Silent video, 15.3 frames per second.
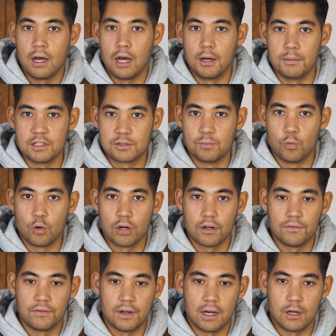Um, it's
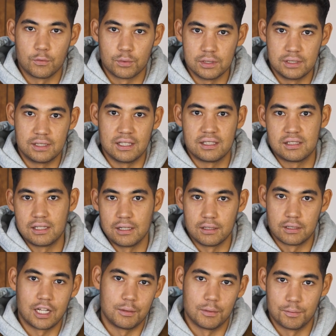more of a
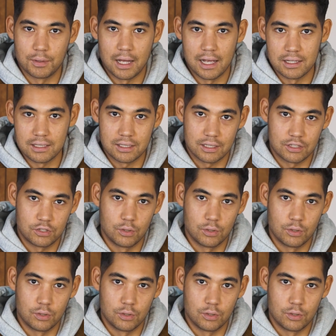resistant type of plastic.